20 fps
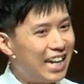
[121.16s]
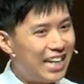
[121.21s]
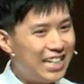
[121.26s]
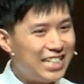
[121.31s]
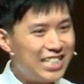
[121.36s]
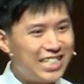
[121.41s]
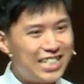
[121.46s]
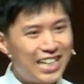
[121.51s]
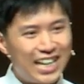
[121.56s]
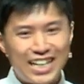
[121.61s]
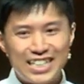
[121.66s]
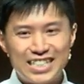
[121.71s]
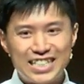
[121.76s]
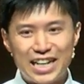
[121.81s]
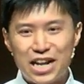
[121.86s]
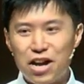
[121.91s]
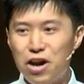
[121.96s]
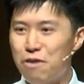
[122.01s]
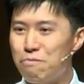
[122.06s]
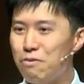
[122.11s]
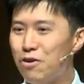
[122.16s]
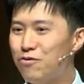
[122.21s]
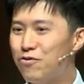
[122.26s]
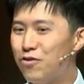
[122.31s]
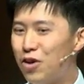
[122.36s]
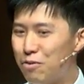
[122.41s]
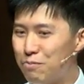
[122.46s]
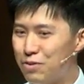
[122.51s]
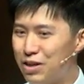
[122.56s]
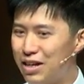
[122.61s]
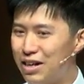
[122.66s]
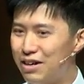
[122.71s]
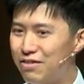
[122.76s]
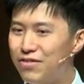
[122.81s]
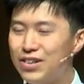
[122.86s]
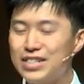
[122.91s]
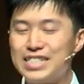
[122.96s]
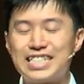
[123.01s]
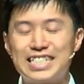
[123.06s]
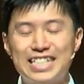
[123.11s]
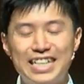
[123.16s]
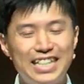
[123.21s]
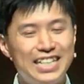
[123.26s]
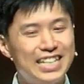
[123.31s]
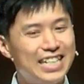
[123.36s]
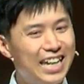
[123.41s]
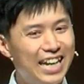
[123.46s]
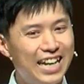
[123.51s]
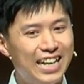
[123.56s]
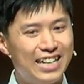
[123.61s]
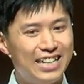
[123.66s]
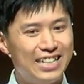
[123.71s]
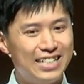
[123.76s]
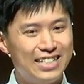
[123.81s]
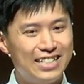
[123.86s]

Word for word: Asiatic herbal formula for skin care.